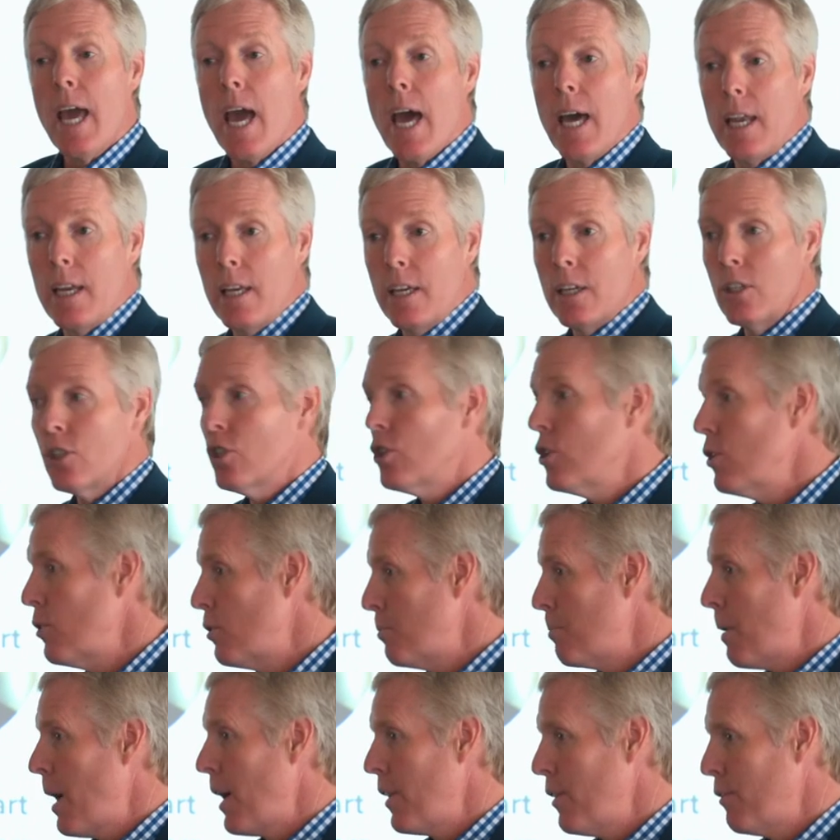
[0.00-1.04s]
debt
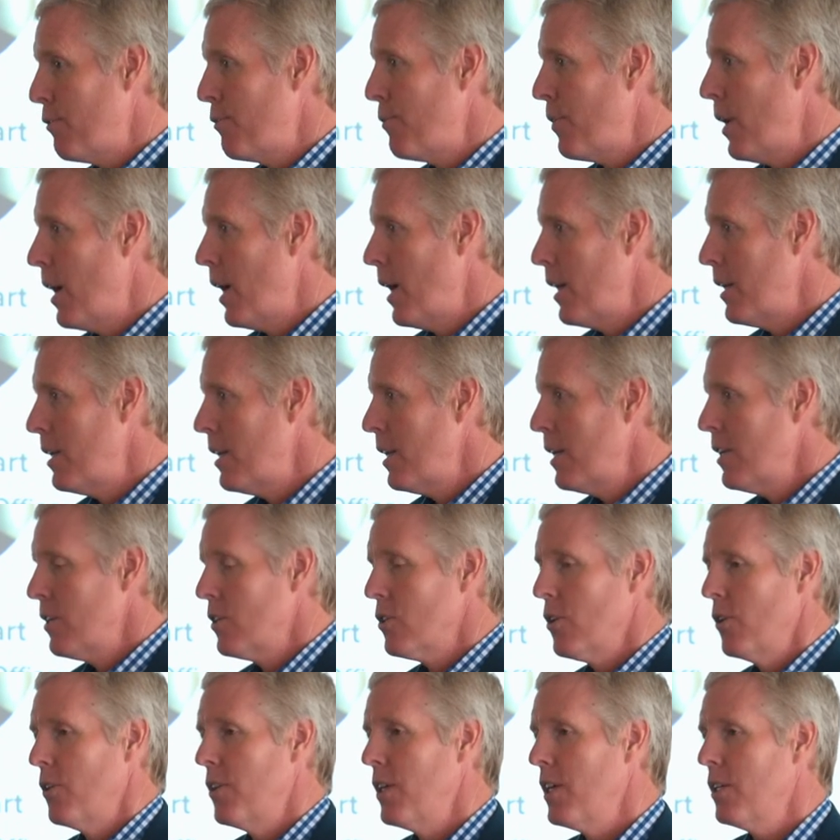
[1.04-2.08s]
issued by the fund,
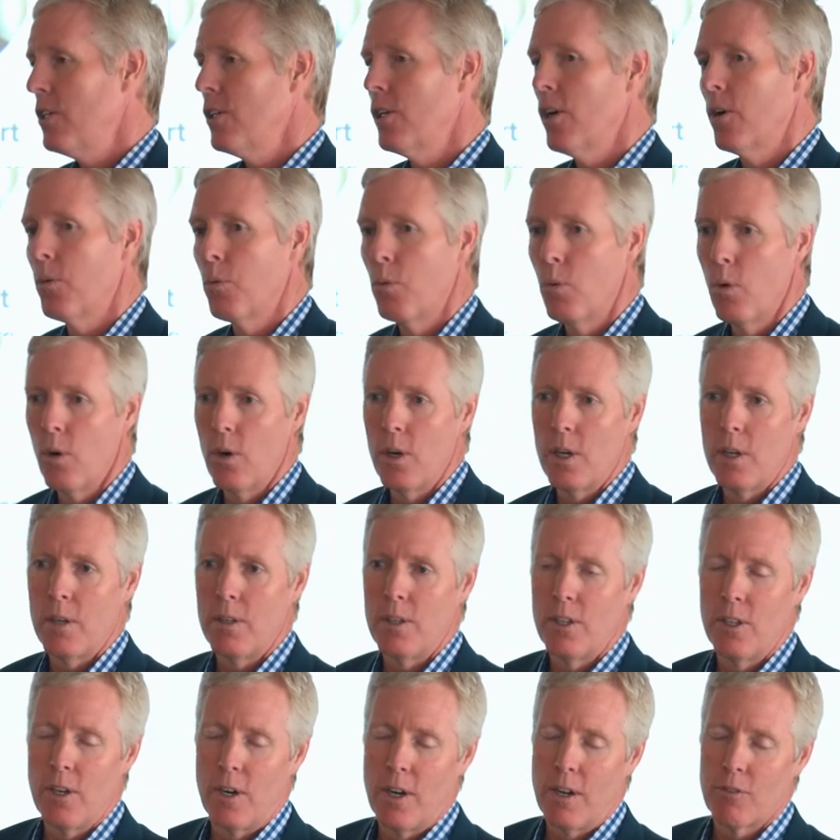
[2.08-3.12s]
so then you don't
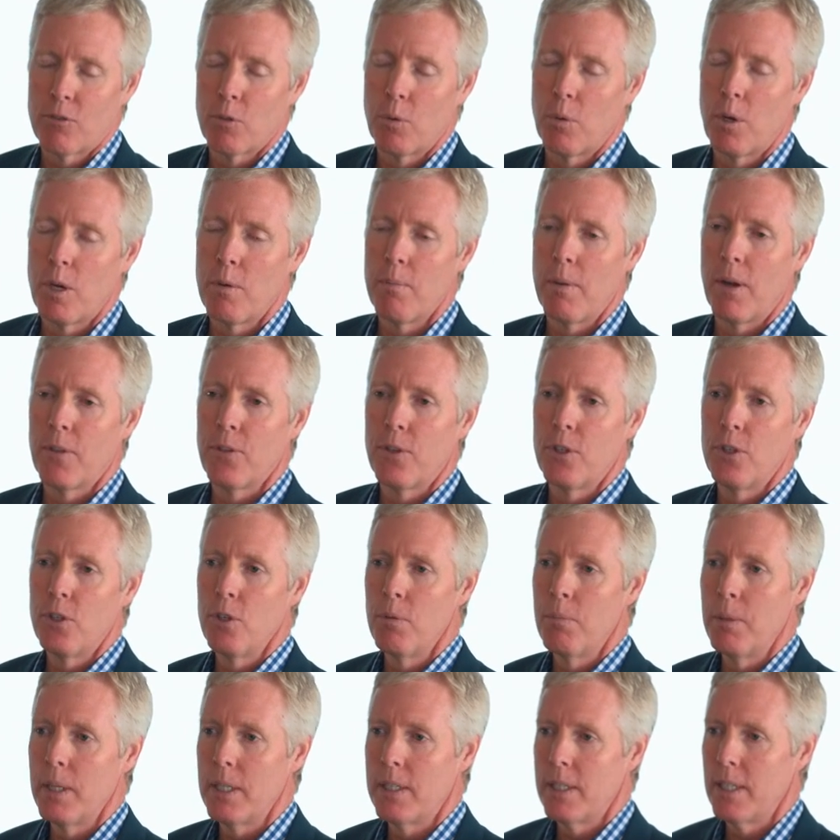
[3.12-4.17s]
have to worry about
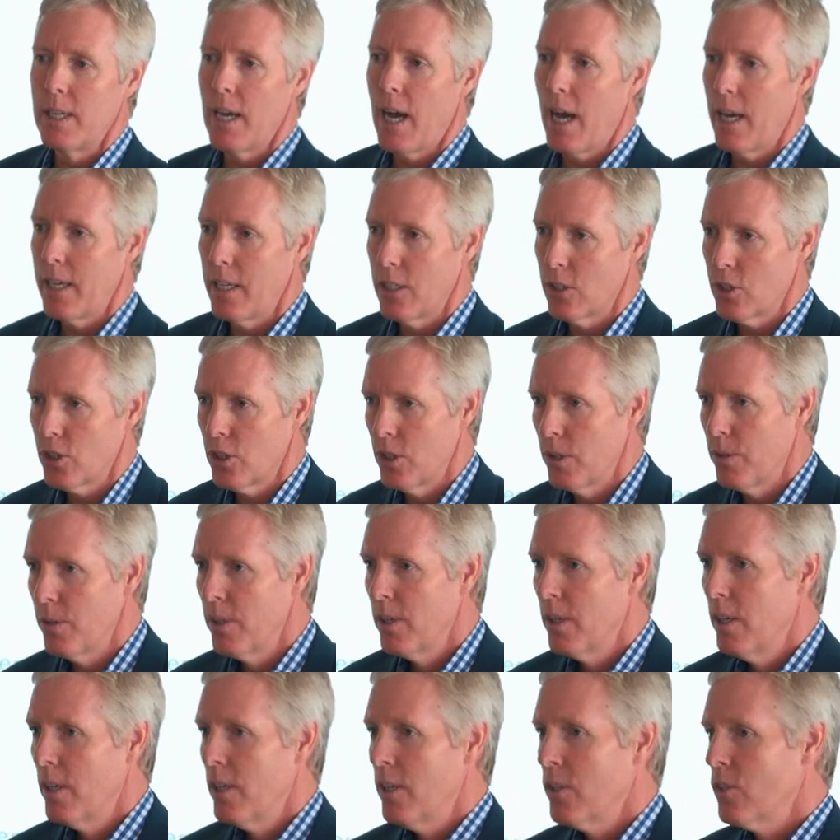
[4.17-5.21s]
the UBTI issue.
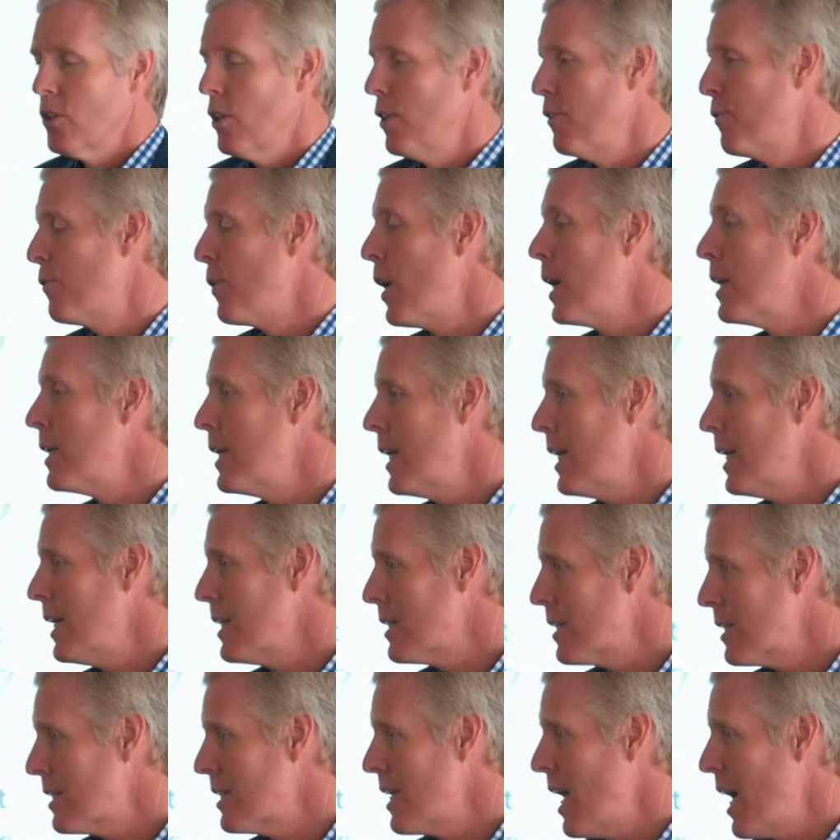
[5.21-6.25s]
So the fund
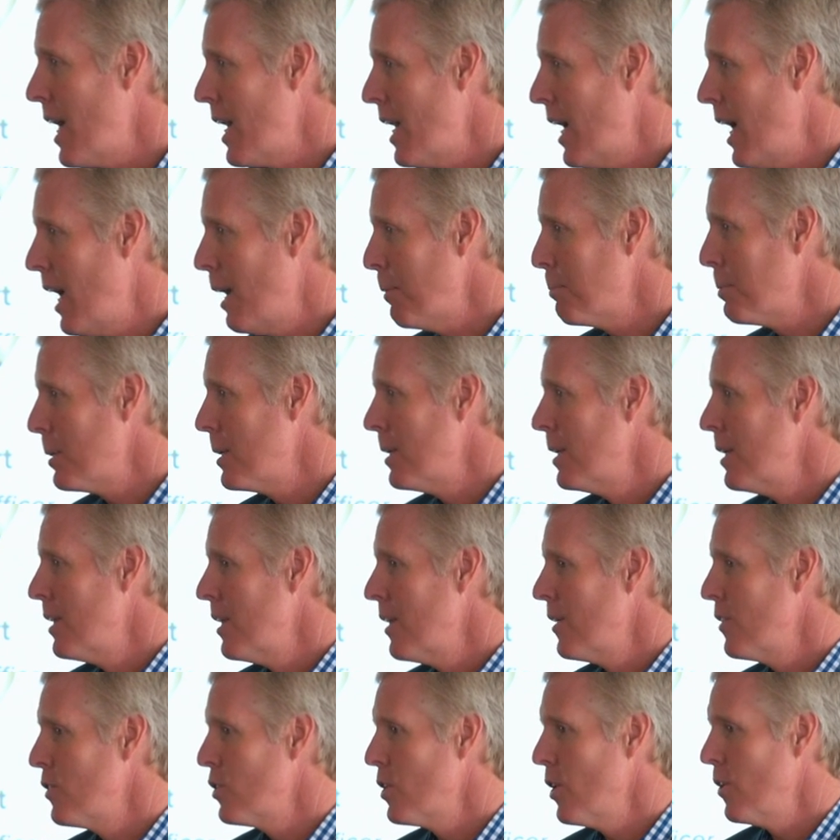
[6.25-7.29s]
is set up
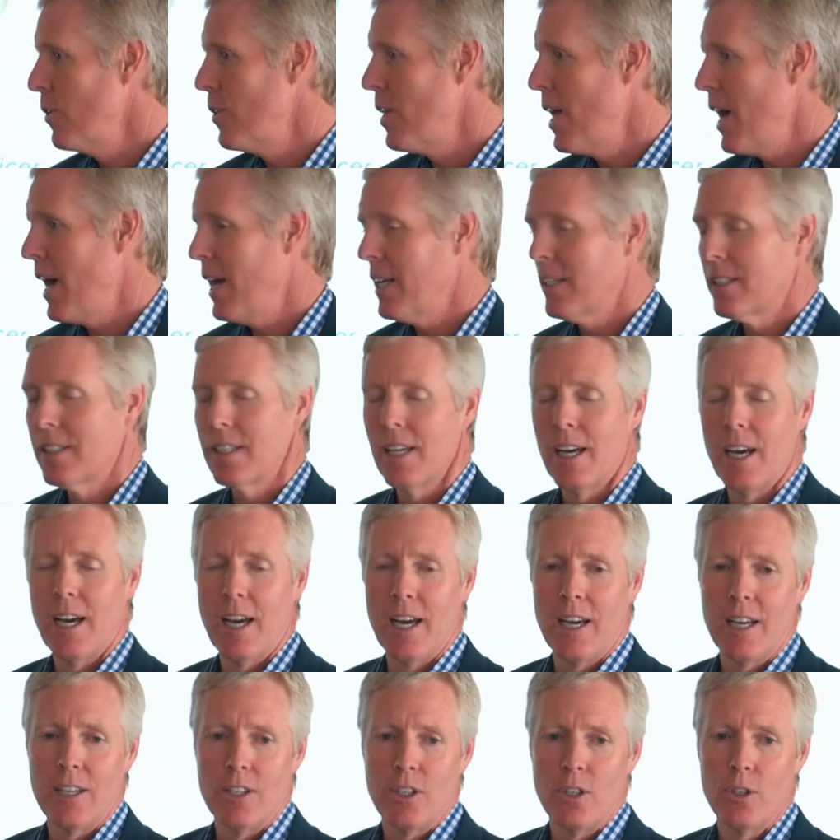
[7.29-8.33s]
so
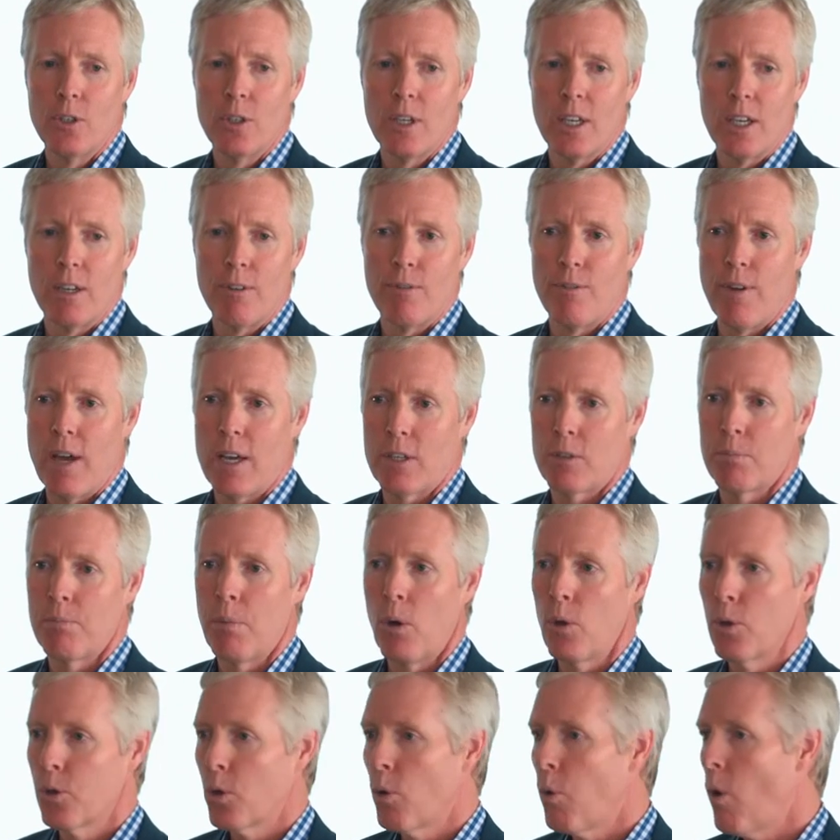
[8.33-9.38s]
that you can invest
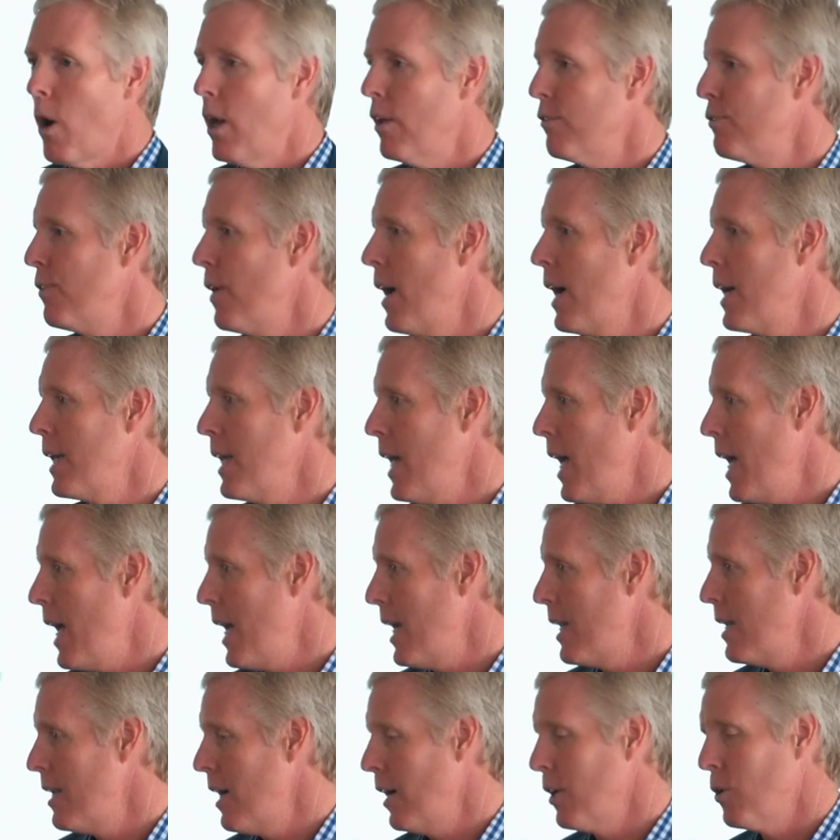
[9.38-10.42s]
both qualified
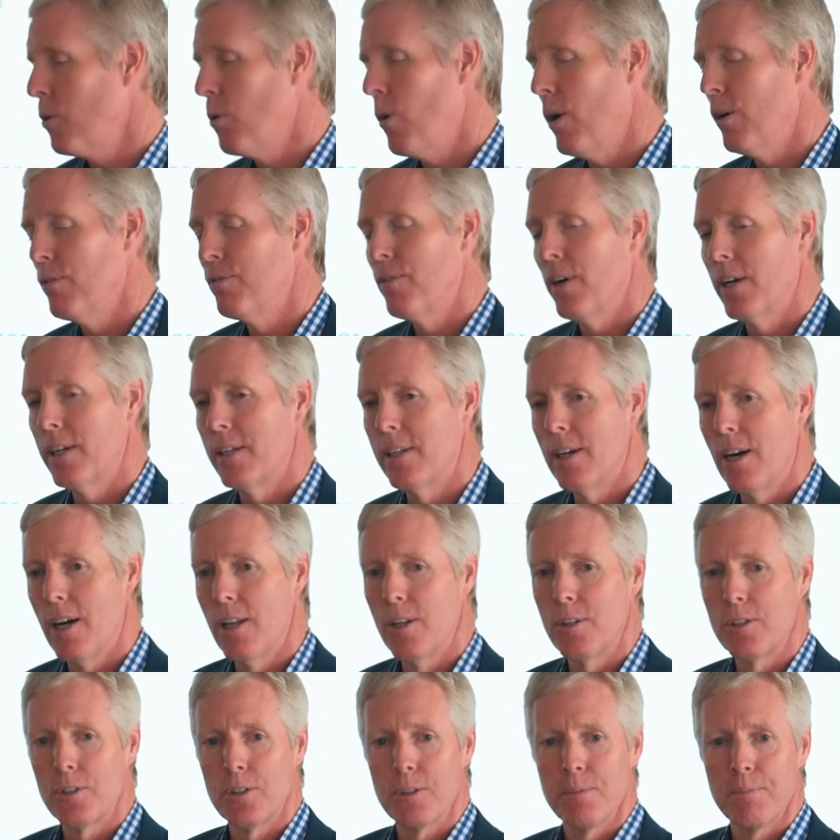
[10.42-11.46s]
and non-qualified
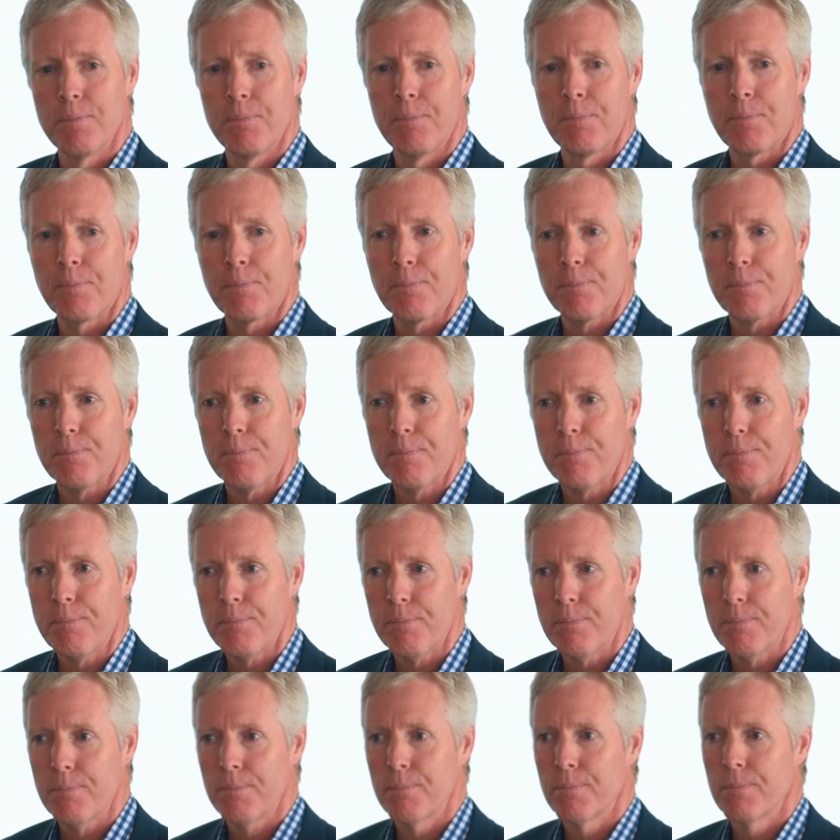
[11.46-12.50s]
dollars.
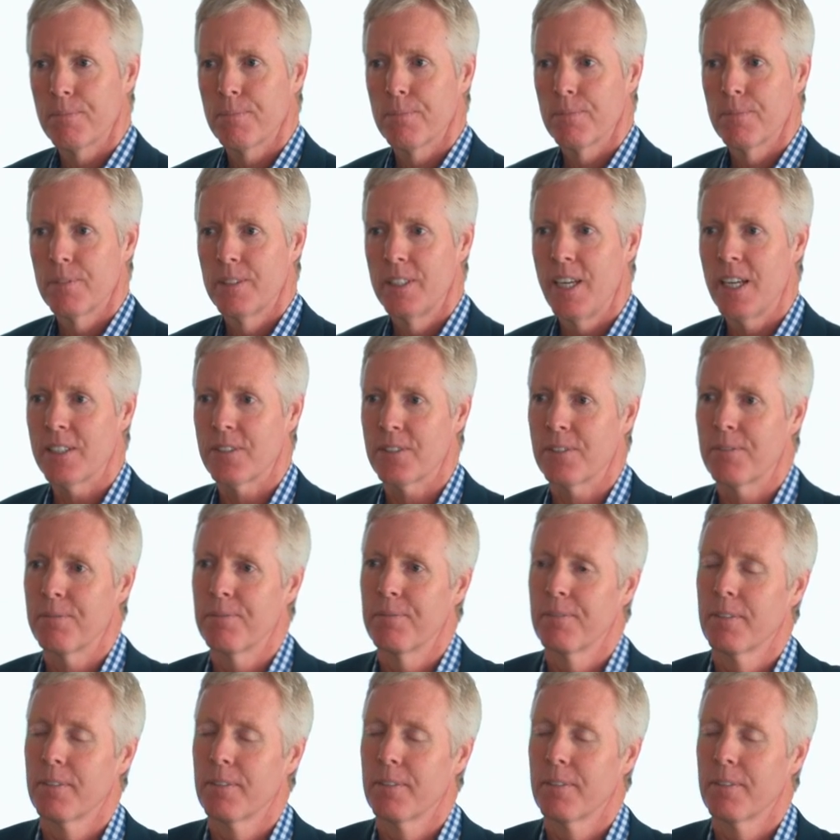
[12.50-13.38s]
Yes?